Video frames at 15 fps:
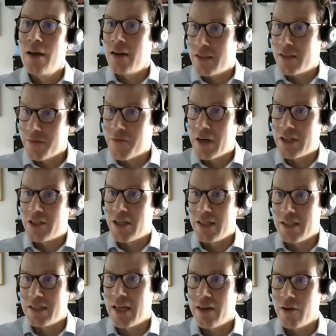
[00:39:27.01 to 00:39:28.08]
and
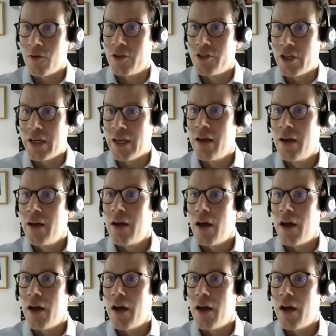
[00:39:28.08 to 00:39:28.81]
differentiated technology.